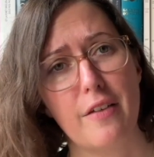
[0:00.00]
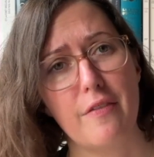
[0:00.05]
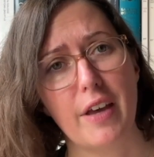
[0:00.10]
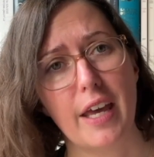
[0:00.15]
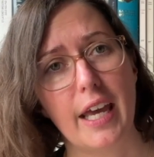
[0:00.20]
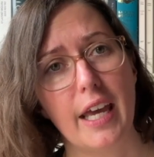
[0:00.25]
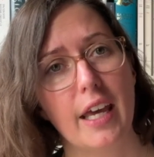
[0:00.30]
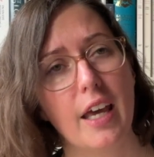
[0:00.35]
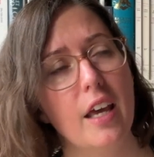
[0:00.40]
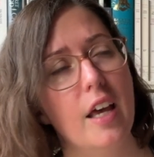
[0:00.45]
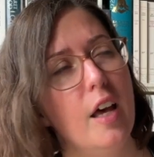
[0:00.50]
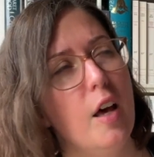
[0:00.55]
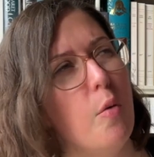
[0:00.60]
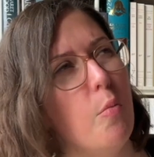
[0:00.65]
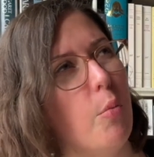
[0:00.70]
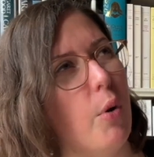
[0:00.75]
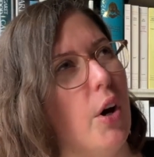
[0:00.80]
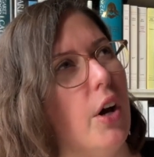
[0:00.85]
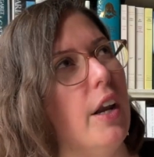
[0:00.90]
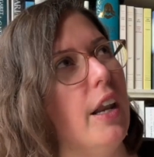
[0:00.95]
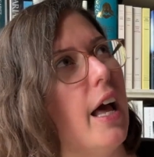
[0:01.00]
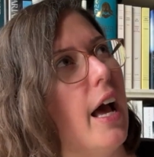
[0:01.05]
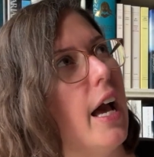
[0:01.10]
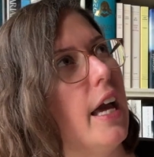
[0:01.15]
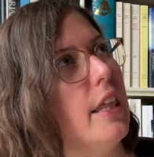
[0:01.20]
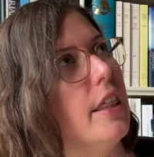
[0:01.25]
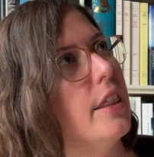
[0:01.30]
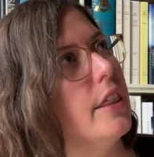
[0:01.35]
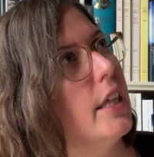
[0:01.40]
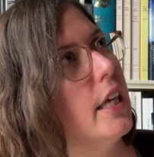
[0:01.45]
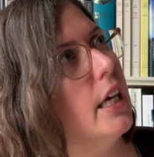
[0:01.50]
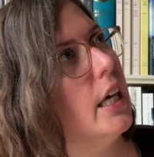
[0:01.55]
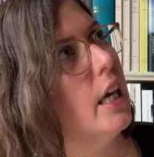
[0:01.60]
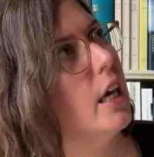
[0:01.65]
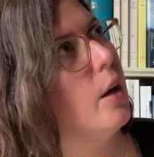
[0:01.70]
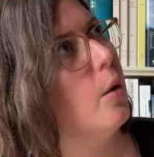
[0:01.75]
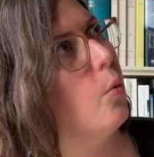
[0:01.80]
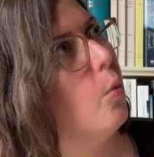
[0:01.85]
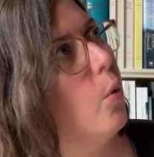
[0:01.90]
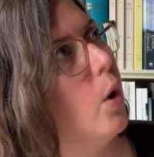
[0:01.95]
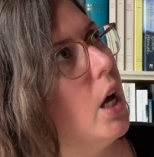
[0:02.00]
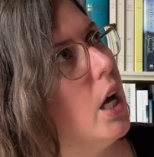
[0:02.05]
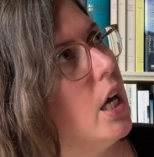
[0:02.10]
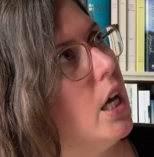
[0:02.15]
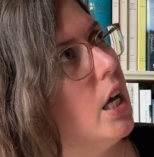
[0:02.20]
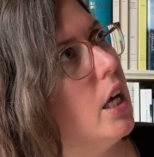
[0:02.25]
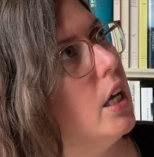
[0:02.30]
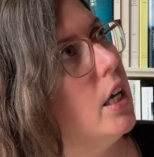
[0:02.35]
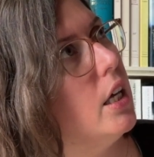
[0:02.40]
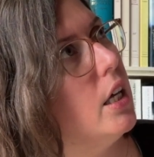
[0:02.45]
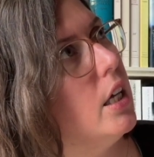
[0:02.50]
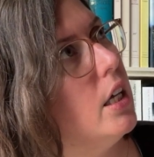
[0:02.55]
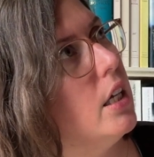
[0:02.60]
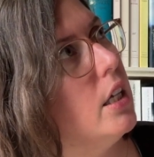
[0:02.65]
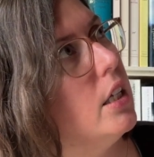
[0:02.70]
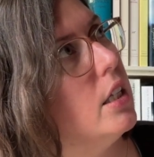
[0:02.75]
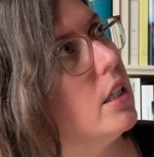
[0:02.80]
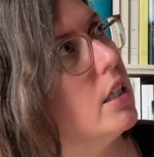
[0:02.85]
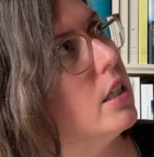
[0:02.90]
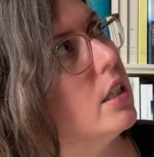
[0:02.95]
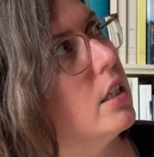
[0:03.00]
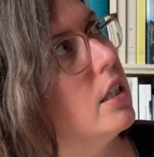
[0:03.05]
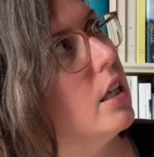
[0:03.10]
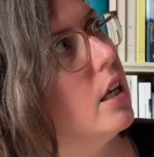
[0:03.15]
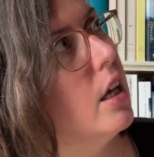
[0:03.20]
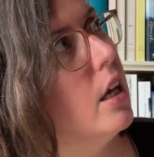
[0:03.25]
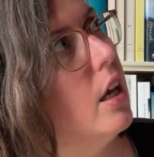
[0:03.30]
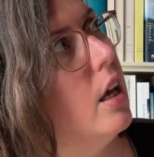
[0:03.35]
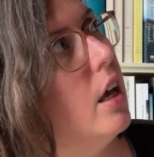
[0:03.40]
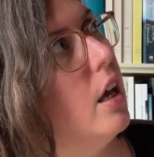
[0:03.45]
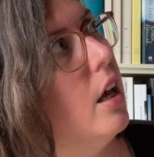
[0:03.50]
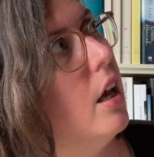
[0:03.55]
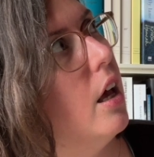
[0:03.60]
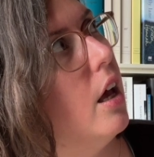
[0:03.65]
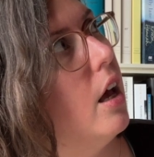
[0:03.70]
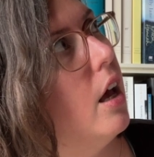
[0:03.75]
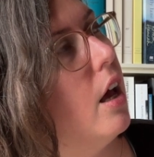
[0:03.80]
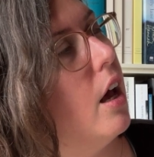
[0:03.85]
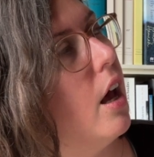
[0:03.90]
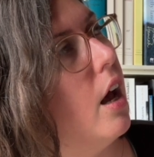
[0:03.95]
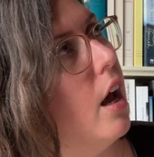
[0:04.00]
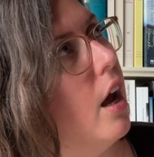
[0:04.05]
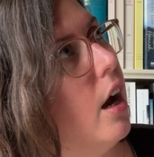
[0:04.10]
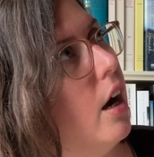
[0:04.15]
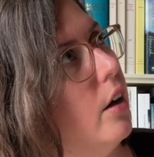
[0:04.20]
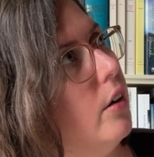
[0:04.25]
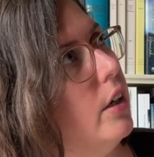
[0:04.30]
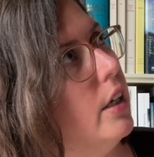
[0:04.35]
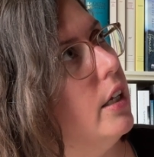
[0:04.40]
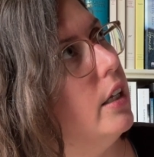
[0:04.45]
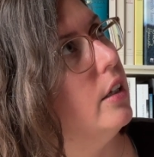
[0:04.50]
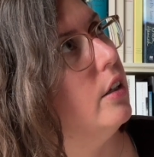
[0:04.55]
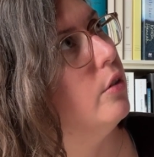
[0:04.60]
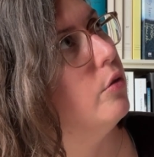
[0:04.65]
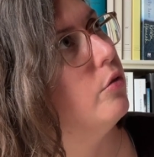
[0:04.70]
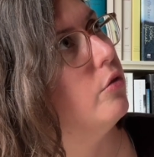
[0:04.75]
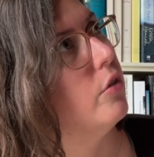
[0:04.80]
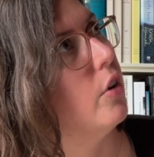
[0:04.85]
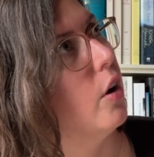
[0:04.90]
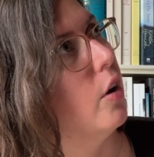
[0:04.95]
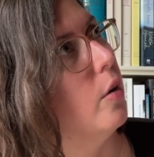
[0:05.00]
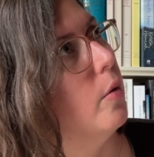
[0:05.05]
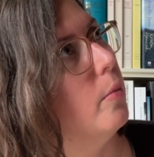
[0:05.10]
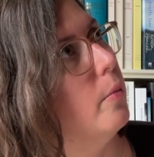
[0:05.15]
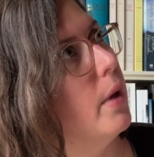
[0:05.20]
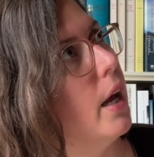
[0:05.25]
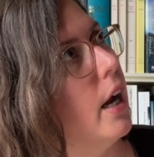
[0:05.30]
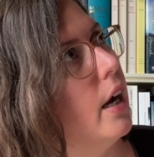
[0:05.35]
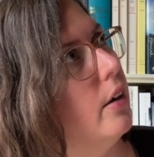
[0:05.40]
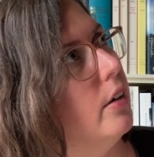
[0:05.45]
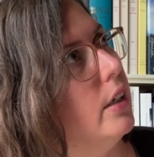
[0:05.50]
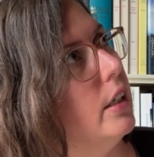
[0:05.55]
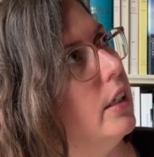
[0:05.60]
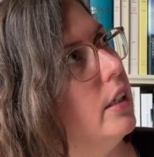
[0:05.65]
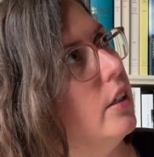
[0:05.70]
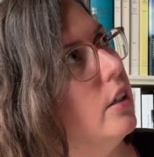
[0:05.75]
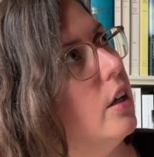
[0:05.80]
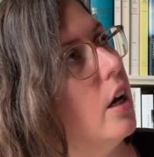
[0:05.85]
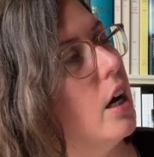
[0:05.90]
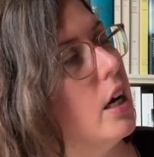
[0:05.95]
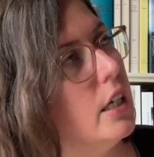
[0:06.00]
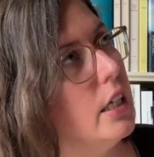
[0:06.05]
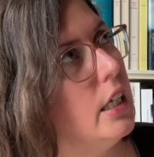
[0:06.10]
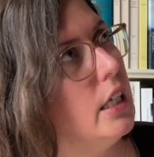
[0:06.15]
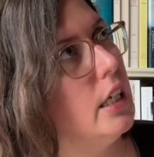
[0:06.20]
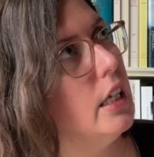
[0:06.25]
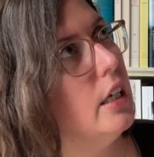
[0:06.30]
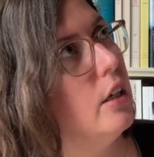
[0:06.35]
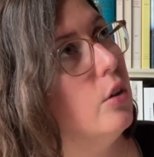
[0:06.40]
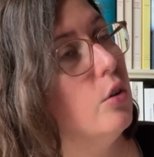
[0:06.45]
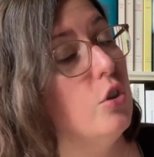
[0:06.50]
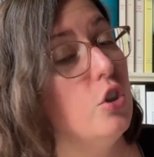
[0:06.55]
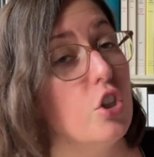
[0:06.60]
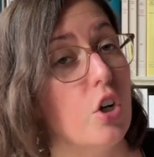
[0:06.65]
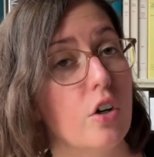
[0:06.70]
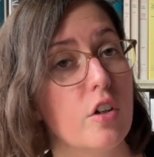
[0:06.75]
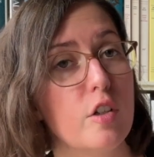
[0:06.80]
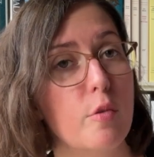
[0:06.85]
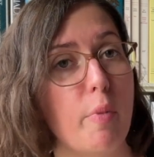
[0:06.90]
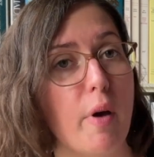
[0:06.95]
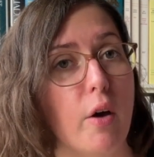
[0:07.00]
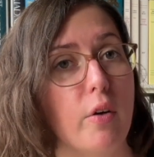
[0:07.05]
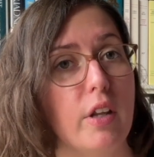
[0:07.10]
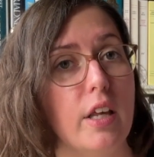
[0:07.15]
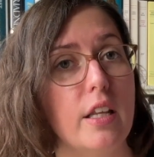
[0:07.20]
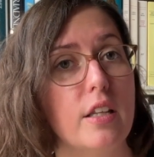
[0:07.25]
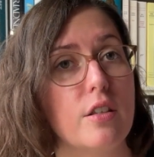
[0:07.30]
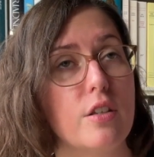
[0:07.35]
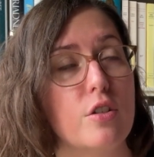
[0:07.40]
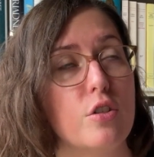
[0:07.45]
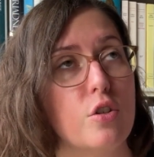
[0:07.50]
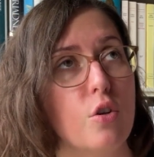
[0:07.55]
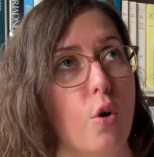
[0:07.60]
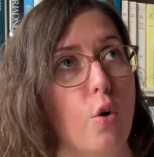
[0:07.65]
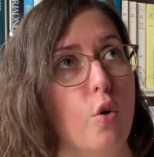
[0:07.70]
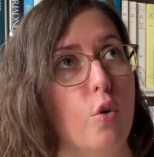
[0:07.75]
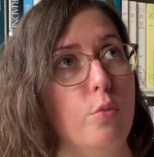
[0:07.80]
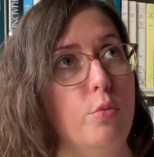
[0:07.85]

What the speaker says: vague, but I think it was Arin from Arin Honey, who talked about it so